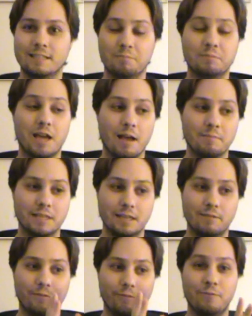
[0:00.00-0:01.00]
sometimes
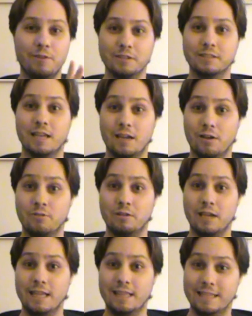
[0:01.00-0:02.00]
it feels like,
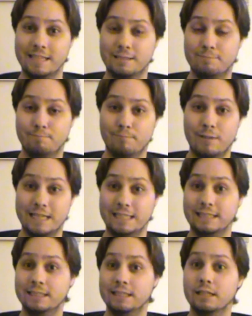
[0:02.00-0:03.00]
okay, this
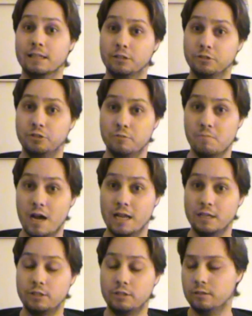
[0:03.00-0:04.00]
might get a little too
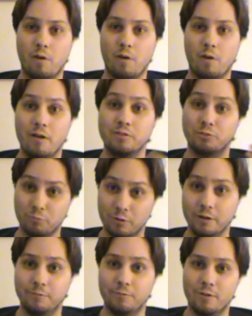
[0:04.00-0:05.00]
much. So I was
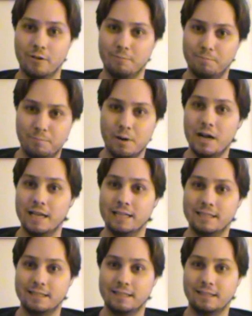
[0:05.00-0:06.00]
worried for it,
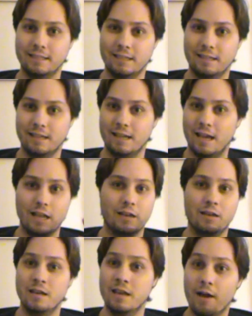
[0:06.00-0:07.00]
but it
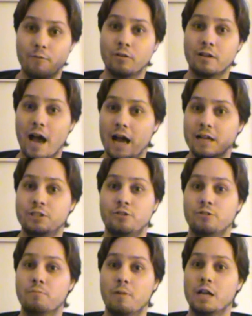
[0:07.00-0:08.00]
never got
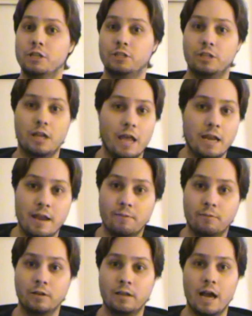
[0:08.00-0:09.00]
too much and
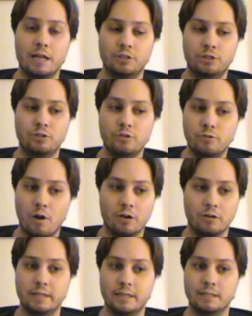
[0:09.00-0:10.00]
never got too
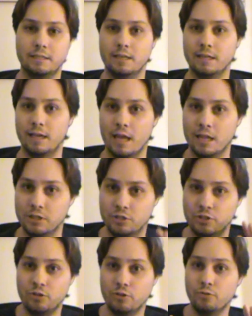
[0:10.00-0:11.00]
artistic
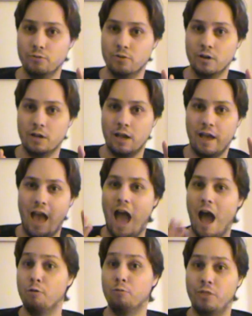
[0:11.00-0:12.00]
and too
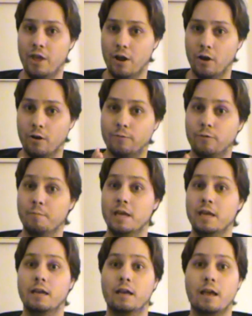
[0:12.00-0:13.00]
out there for
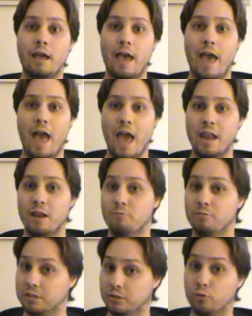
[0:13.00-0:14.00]
me, and it
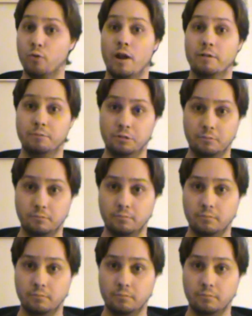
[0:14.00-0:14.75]
was incredible.